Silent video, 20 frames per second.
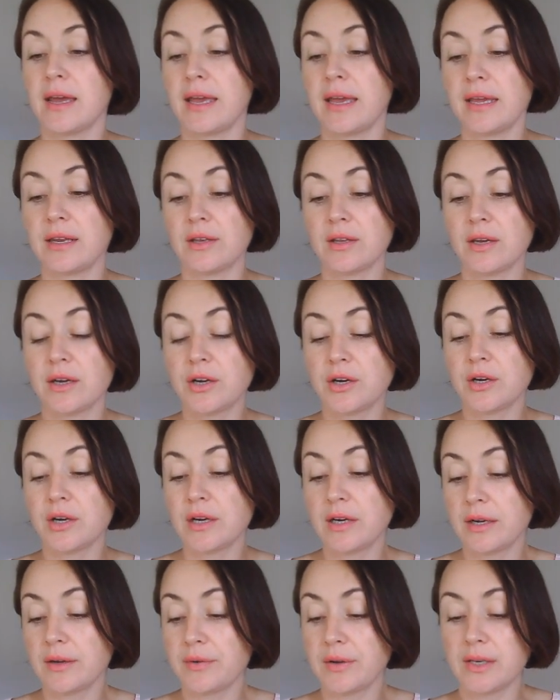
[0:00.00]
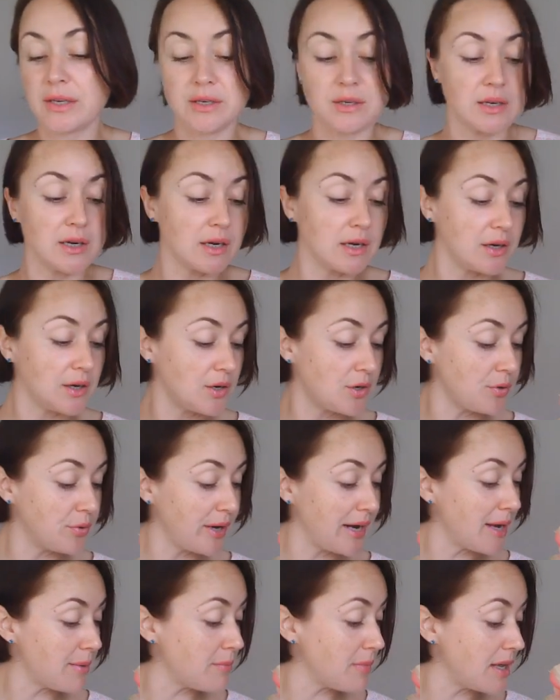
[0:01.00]
and
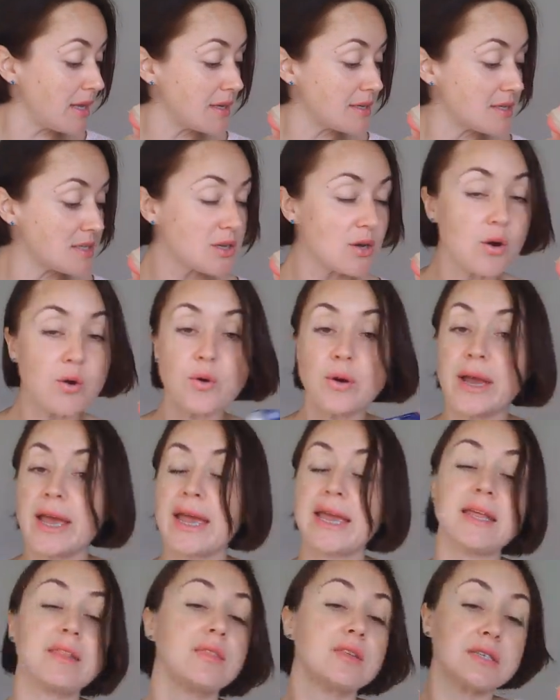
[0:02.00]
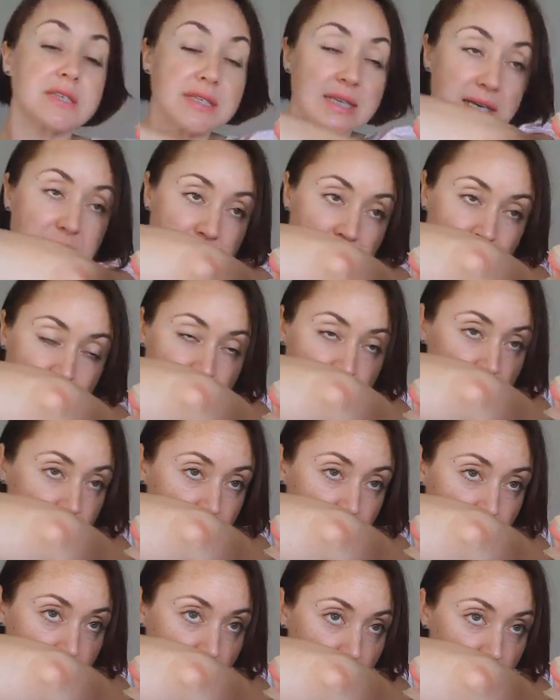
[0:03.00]
creamy. So, and the scent
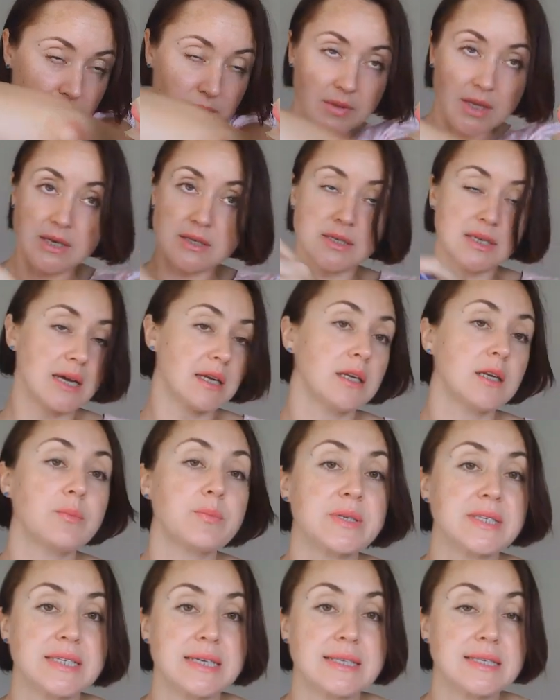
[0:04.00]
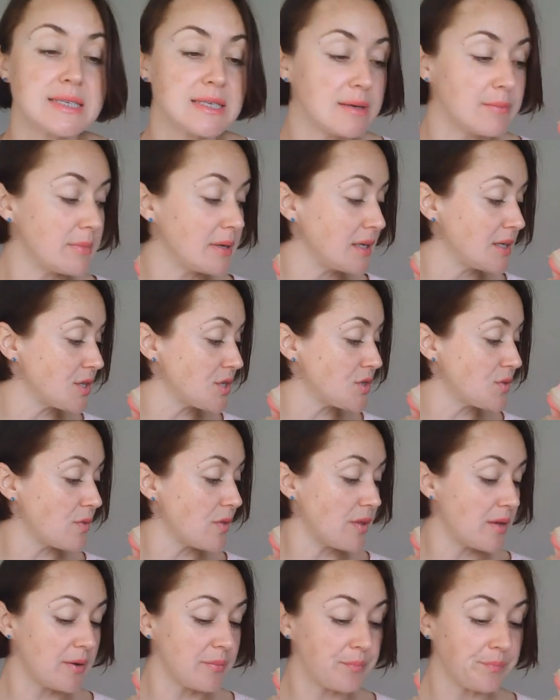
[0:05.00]
is 100% similar to
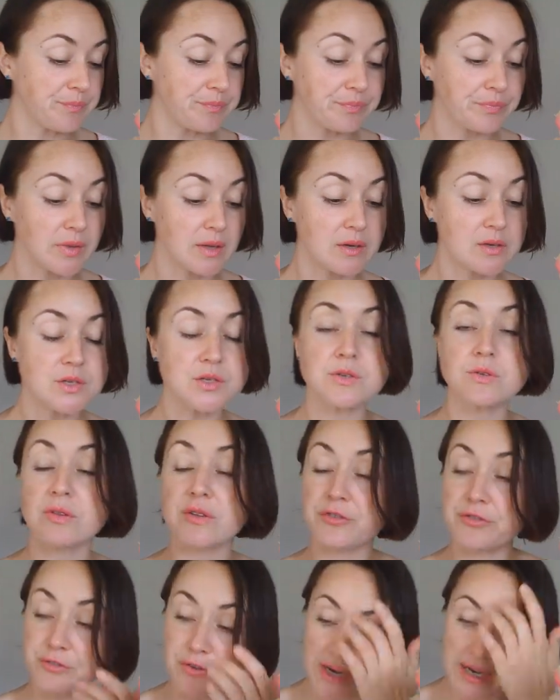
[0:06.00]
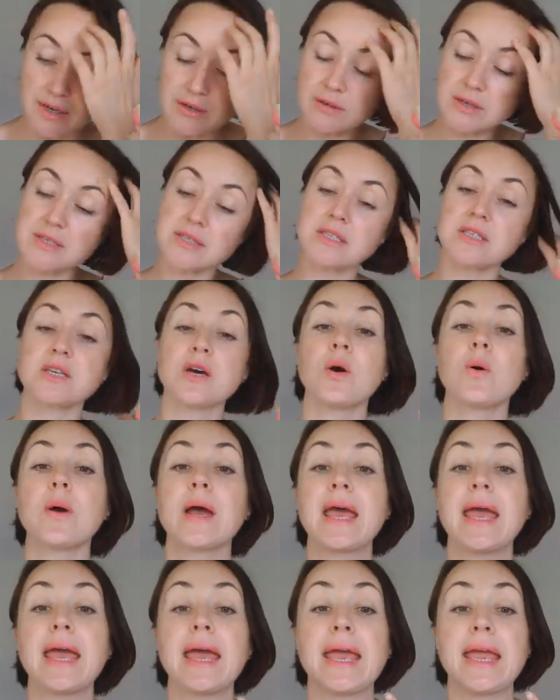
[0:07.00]
the fragrance. So,
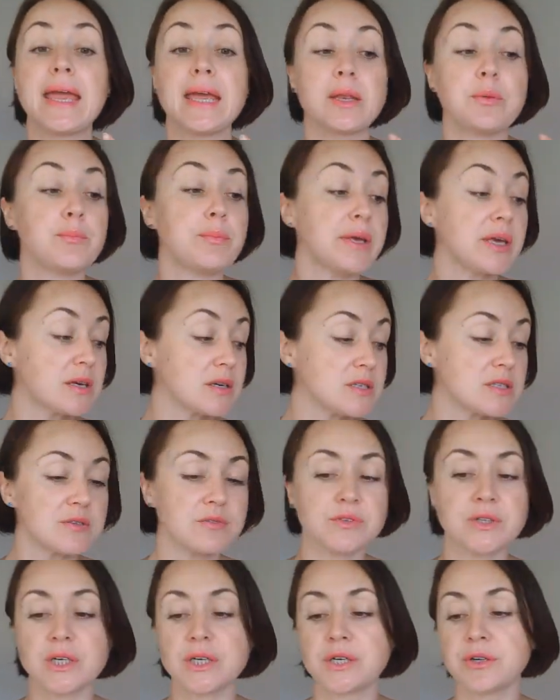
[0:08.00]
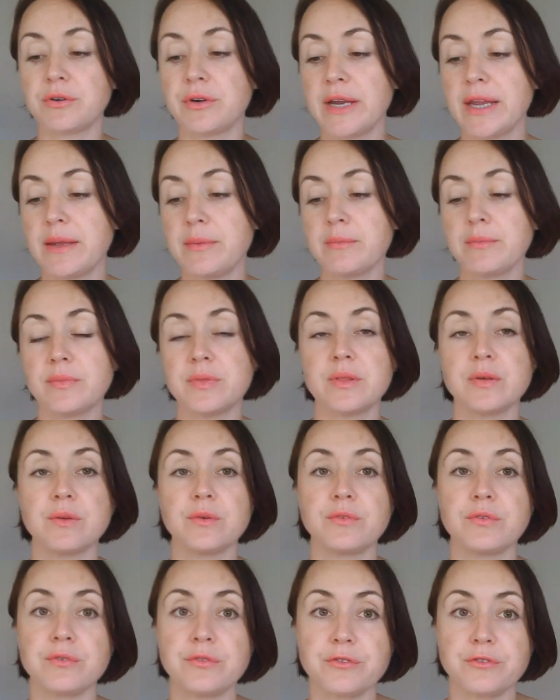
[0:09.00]
and because of the cream, the
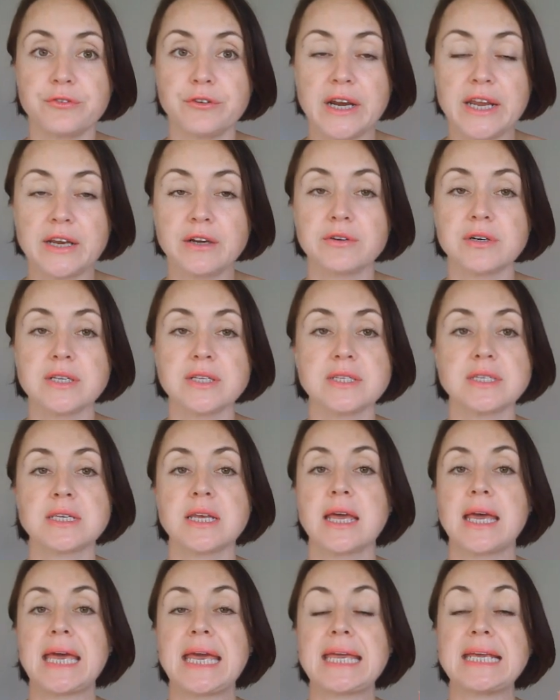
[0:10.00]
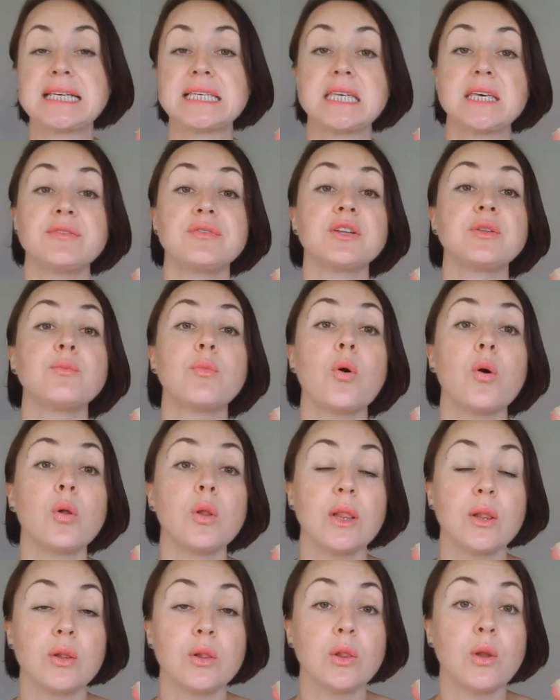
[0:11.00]
fragrance is even
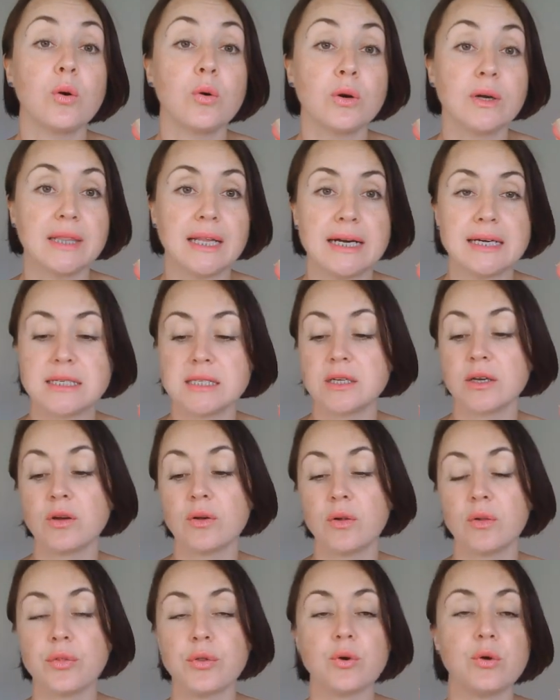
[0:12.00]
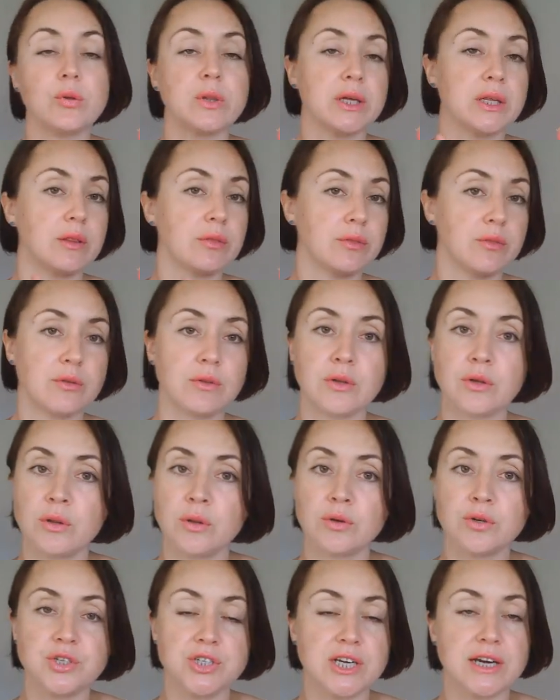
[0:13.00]
more long lasting, although the
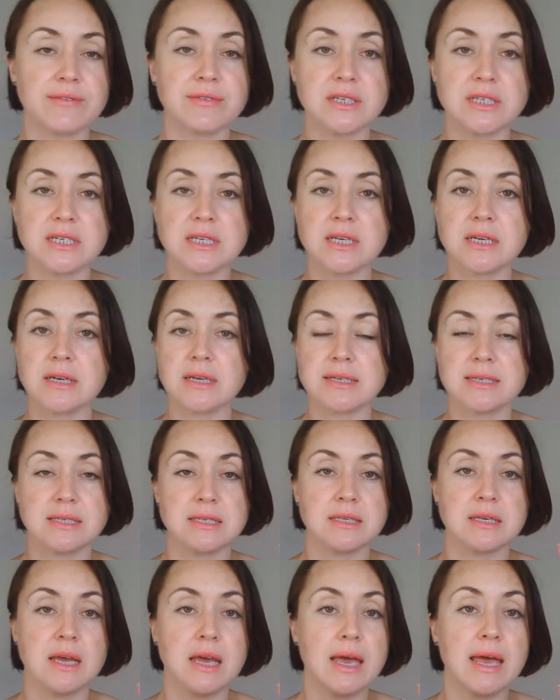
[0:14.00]
longevity is